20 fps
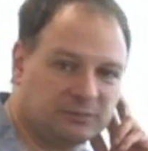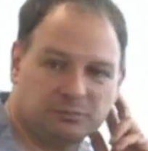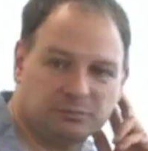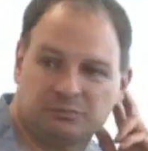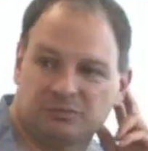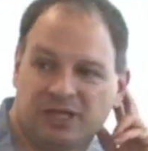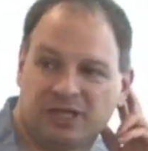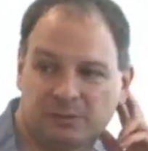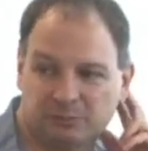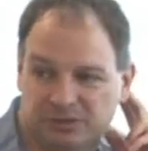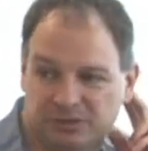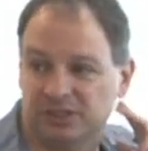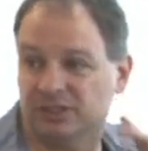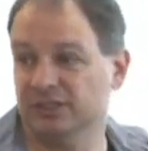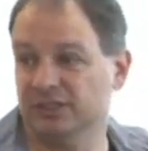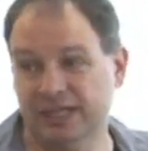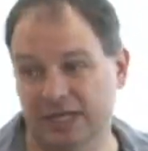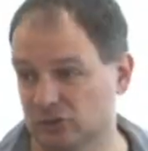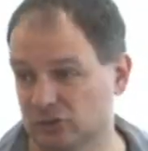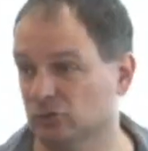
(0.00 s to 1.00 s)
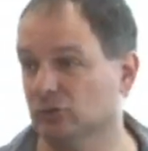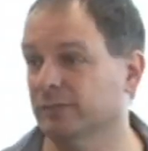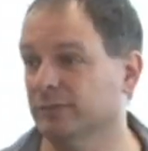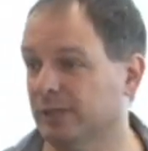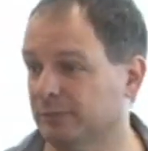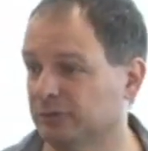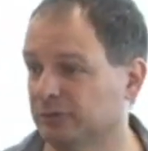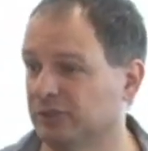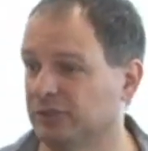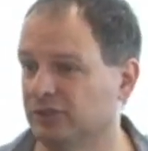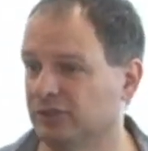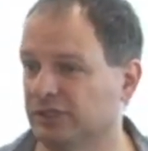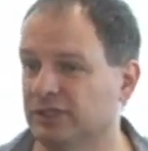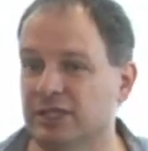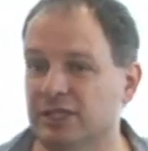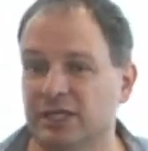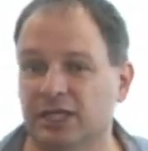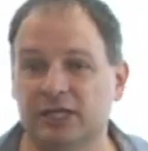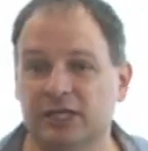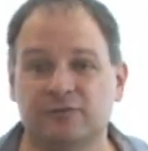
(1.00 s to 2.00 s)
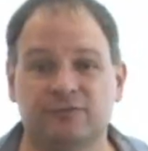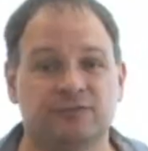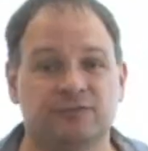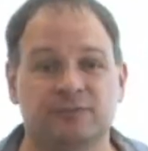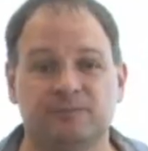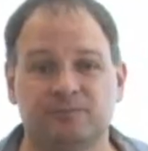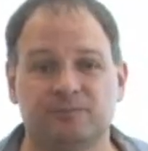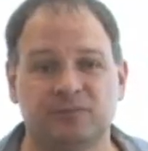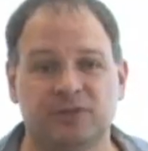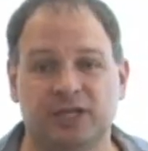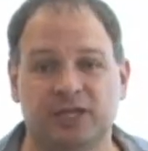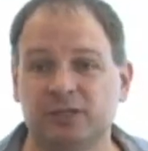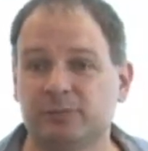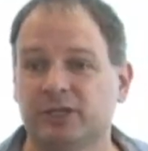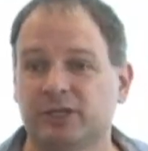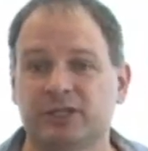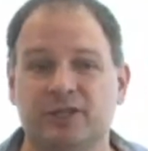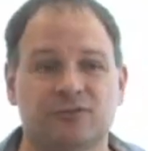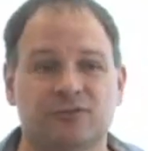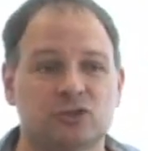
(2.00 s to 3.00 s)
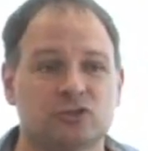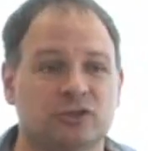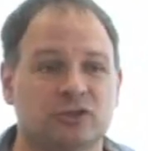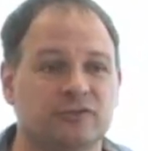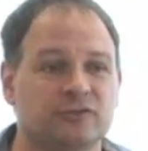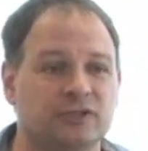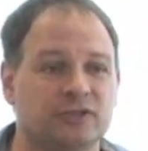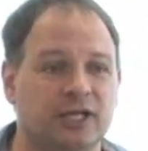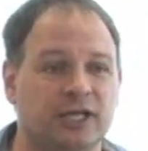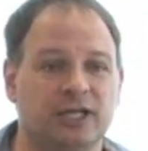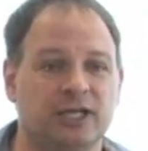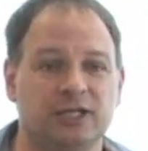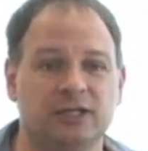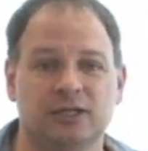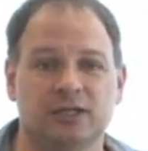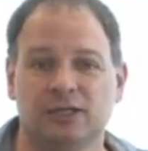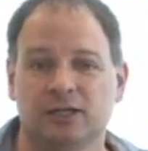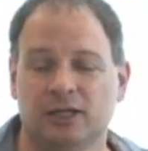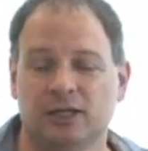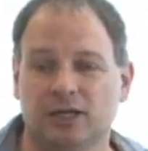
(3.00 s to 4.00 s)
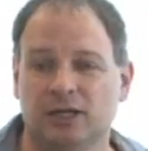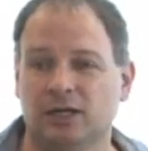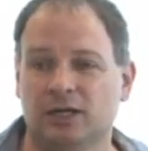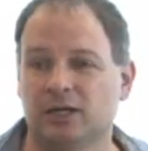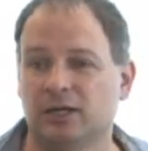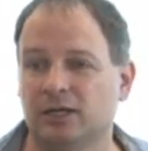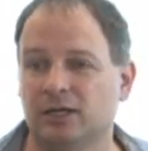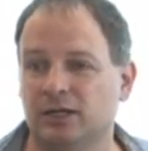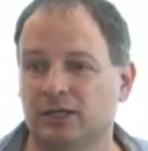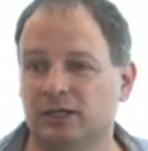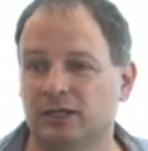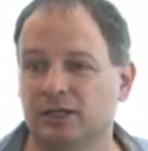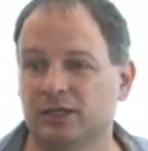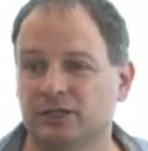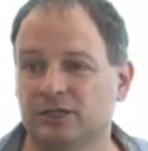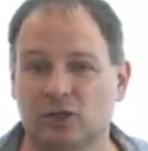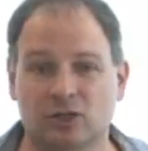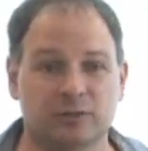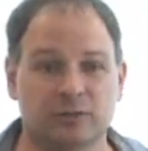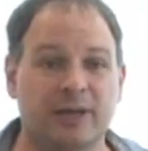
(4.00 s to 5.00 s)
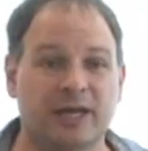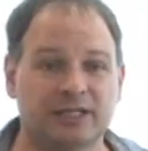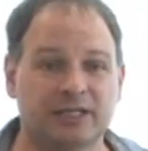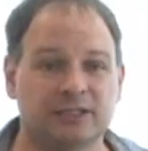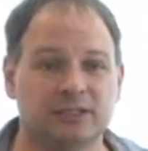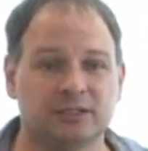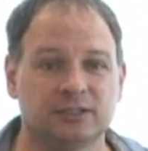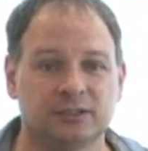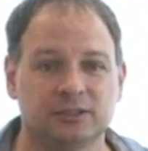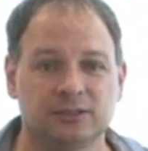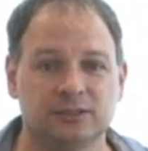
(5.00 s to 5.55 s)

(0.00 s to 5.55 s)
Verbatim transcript: like that being a natural mapping or anything. And if anybody ever driven a, uh, uh, an automatic?